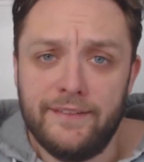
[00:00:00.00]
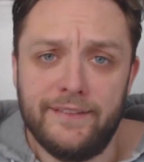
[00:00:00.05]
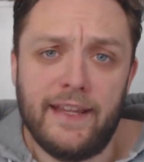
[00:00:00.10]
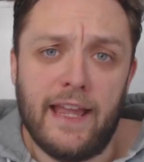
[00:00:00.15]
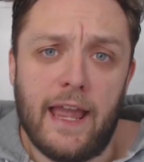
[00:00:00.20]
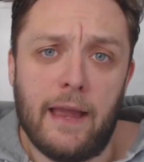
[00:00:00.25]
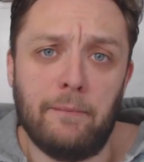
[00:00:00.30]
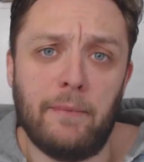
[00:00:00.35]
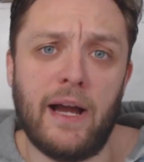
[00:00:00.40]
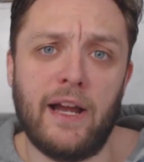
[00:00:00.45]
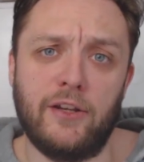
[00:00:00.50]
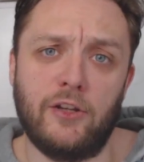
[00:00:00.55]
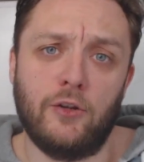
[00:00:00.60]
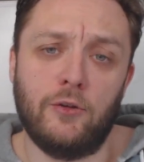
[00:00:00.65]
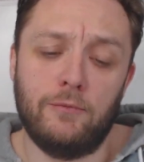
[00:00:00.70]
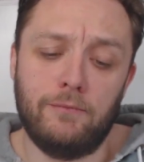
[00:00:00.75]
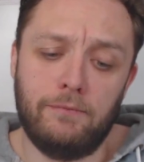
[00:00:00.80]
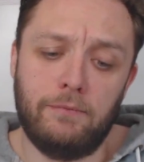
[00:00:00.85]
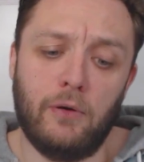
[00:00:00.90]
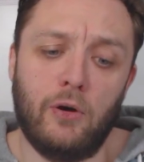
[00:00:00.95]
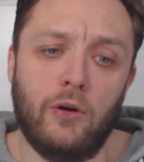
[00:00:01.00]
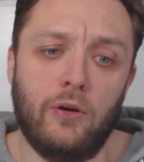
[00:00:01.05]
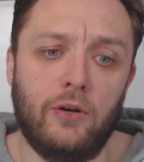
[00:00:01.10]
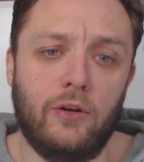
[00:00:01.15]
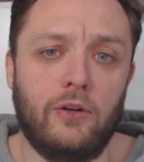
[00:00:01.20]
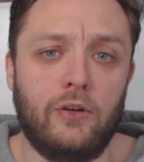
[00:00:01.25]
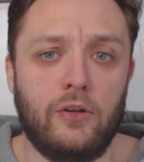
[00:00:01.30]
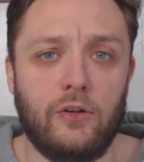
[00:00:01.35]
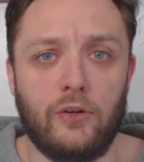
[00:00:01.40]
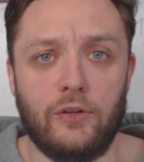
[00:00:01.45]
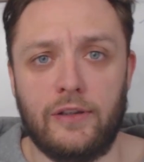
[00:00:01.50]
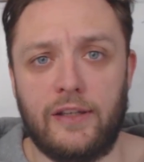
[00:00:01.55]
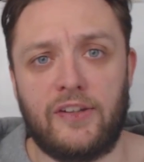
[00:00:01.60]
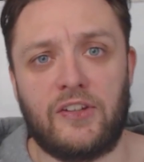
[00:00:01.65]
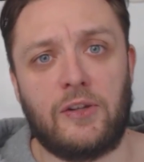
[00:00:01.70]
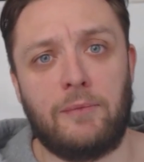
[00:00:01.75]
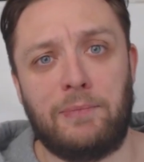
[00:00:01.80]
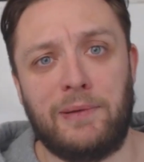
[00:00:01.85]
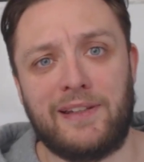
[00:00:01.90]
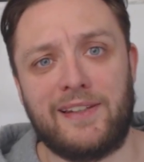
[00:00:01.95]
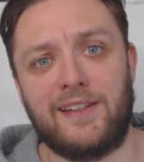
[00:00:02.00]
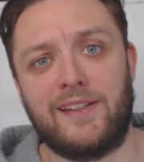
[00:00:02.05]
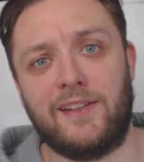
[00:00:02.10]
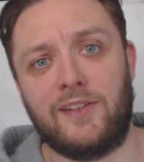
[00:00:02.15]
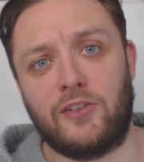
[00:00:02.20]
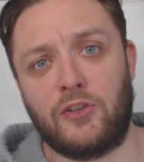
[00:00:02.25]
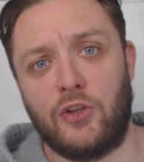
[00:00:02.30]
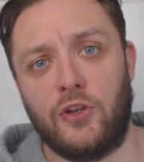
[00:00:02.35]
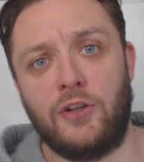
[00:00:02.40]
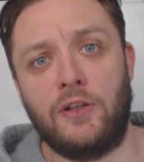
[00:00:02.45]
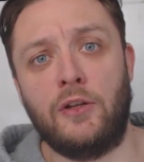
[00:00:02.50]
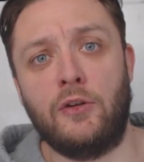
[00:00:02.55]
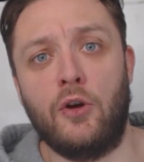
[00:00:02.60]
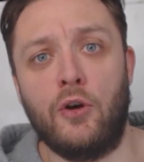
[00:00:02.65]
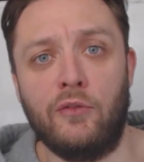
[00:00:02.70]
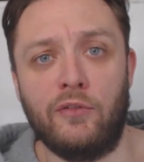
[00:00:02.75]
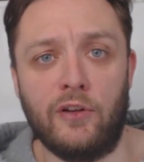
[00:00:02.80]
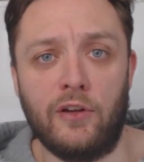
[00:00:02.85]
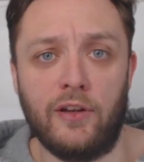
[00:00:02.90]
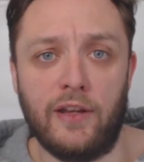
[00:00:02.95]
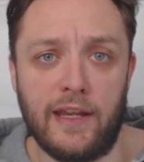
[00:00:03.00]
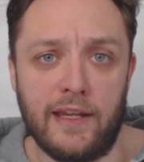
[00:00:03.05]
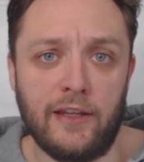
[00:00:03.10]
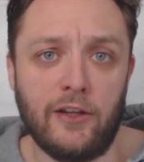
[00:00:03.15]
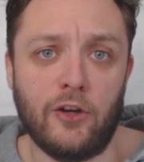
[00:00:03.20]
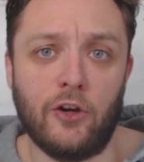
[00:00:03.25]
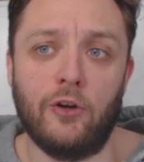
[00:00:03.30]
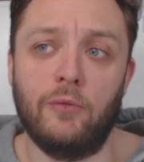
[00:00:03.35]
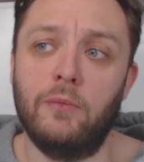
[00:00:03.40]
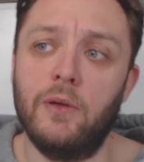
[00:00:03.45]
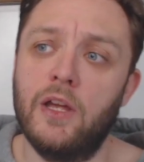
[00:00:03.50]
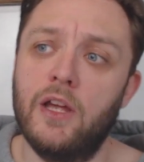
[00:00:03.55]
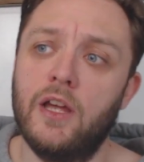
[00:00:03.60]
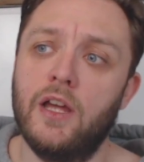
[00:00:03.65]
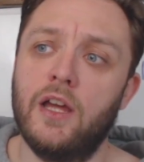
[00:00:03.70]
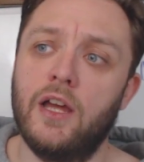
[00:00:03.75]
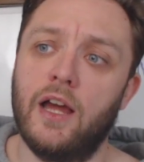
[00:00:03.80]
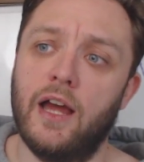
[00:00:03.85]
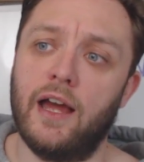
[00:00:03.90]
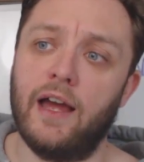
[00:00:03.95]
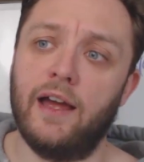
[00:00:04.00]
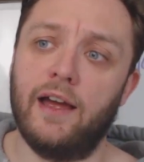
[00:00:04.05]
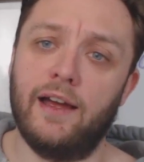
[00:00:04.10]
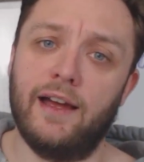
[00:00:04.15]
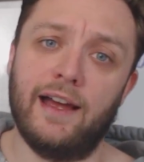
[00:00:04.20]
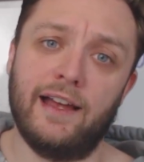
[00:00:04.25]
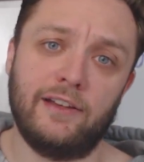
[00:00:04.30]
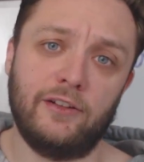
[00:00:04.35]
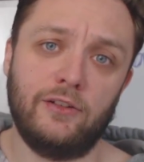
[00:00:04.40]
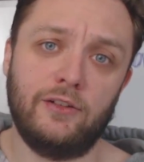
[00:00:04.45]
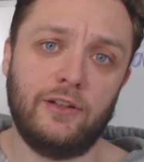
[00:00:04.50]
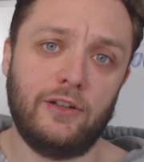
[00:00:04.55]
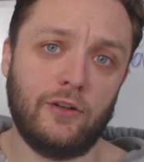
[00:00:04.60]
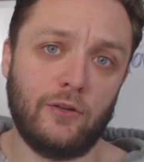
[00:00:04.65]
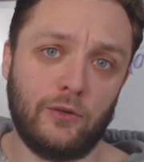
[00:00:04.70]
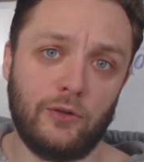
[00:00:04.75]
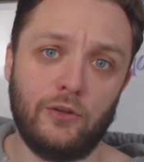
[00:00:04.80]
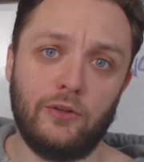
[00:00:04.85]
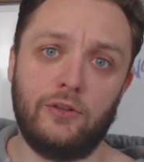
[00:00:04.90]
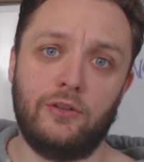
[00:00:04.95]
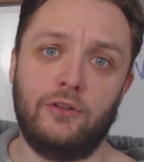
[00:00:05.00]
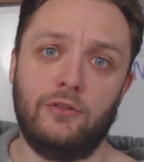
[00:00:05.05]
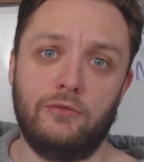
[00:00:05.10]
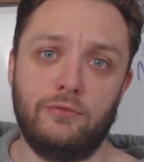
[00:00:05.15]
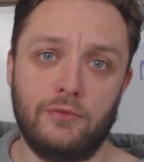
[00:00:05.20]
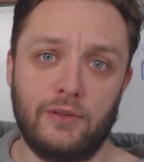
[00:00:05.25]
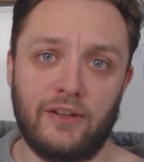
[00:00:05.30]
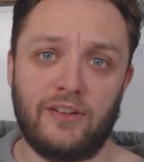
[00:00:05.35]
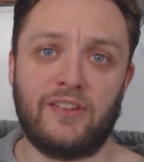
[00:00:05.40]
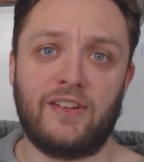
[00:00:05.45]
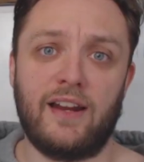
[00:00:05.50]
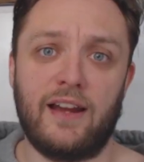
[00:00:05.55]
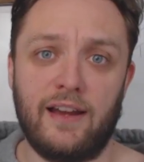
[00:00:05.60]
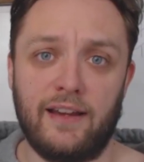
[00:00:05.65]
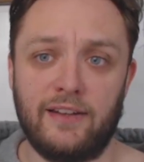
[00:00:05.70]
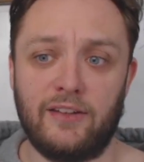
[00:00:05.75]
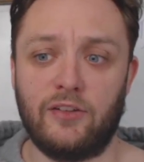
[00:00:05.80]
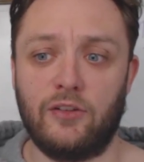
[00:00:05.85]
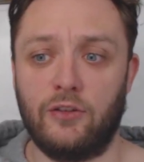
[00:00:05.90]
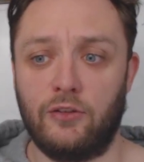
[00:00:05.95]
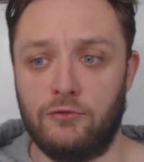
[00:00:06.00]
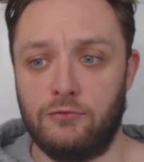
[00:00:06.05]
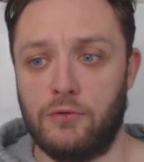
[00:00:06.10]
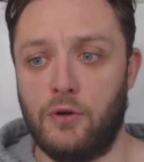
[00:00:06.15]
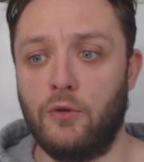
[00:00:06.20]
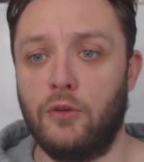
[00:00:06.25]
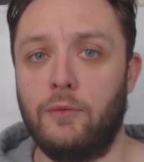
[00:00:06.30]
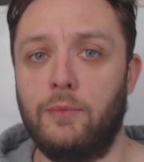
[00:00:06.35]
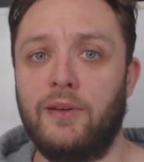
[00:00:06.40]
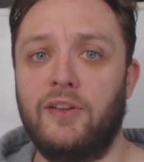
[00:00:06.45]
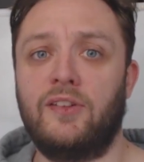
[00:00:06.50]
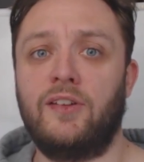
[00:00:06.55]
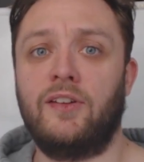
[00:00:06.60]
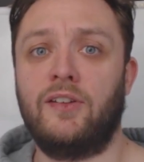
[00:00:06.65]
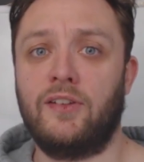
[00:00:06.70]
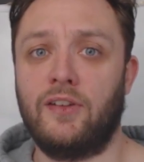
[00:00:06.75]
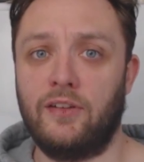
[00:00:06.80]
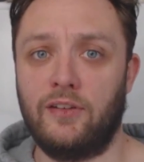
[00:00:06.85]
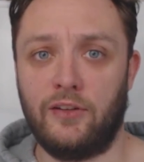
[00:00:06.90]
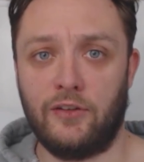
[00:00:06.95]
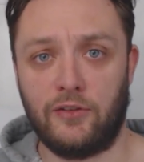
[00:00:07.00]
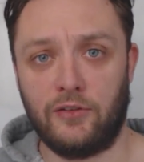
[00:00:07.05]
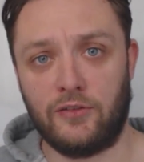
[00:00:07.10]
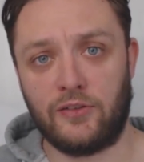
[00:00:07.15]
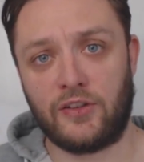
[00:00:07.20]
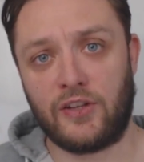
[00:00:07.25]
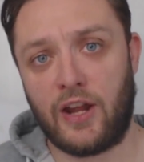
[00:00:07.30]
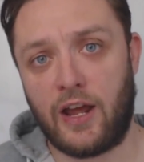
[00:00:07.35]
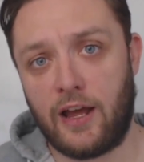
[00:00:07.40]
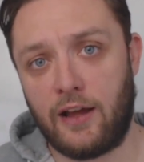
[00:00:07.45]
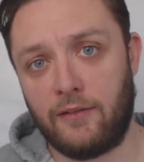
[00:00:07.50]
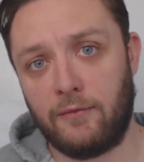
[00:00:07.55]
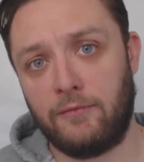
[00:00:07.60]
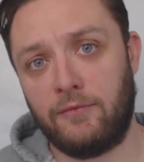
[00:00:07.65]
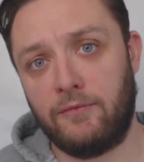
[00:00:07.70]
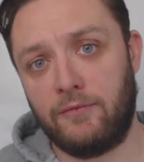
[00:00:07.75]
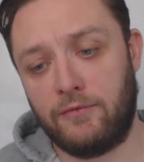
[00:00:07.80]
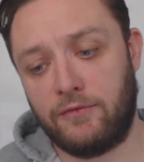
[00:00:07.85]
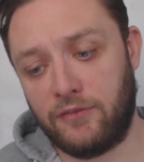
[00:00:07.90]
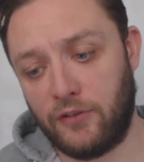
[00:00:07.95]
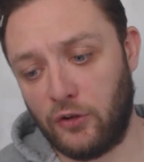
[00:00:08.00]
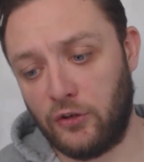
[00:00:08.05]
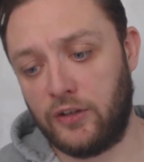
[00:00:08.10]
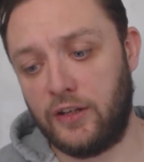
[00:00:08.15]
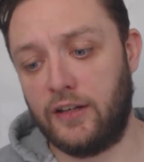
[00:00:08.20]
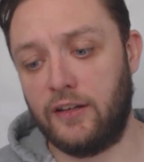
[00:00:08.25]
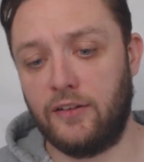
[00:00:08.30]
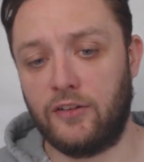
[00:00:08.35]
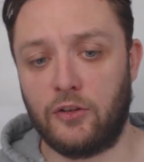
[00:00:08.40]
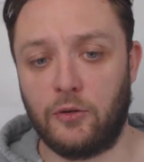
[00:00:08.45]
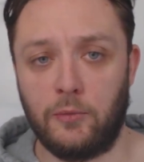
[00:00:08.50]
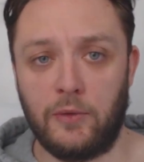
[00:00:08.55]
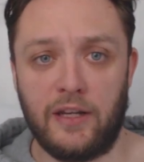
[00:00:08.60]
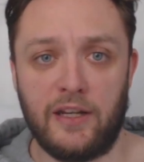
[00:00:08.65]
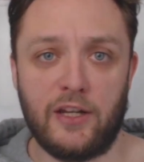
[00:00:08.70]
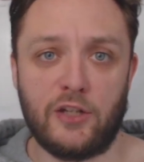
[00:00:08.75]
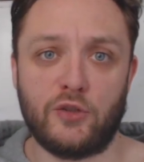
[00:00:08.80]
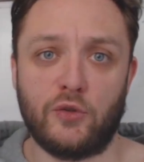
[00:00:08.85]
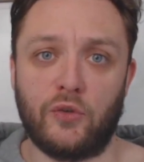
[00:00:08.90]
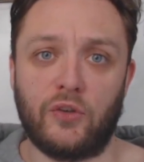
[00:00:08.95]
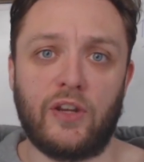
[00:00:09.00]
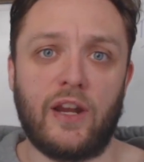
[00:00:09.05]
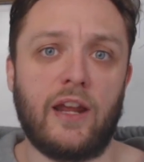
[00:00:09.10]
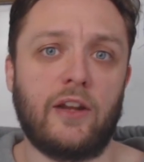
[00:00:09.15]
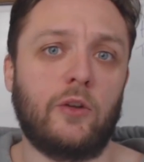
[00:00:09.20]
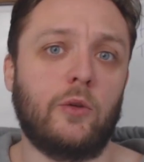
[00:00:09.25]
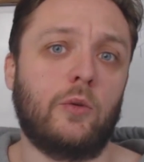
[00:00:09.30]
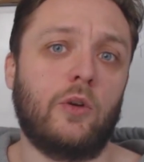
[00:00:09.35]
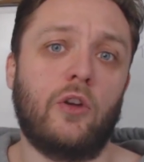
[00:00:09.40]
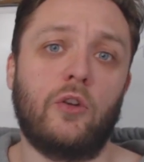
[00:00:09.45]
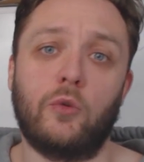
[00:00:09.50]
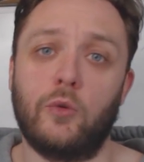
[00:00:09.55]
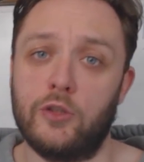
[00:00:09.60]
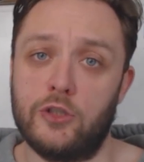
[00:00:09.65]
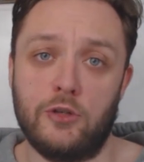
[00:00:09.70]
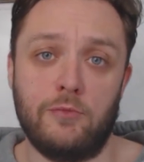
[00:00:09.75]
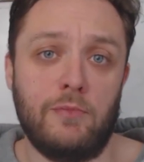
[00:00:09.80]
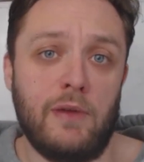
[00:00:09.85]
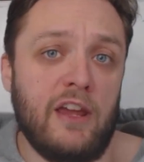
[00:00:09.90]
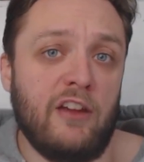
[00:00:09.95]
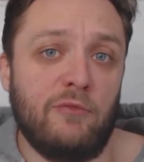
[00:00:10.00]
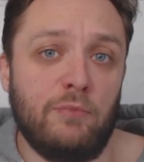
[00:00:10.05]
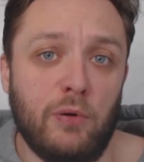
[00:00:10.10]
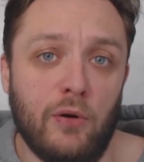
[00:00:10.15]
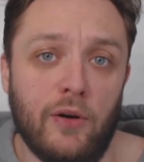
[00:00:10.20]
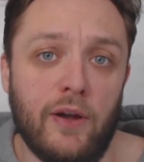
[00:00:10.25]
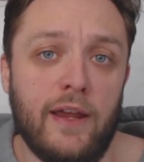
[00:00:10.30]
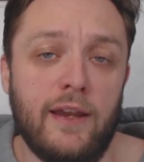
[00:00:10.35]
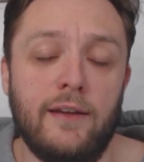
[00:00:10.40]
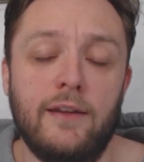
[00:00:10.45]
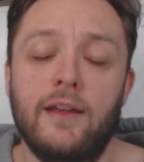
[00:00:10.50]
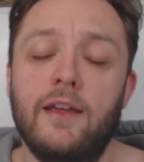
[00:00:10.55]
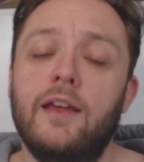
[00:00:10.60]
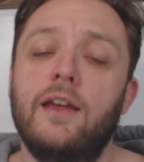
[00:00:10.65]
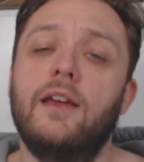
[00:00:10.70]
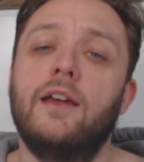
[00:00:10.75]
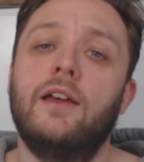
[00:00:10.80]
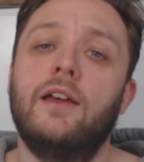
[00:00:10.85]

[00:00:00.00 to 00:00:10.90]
Yeah, it might do. But unless the business is turning over income, and you are starting to grow the business, and you can start funding some of the initial startup costs which you may have put in,